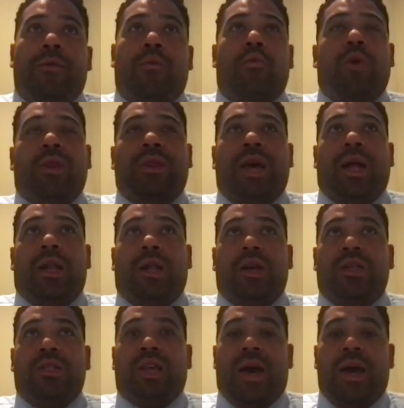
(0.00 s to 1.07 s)
what that
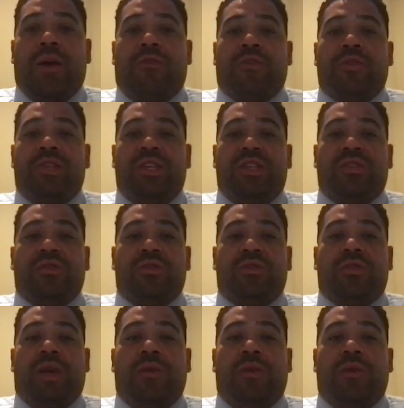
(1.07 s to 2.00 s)
looks like for teachers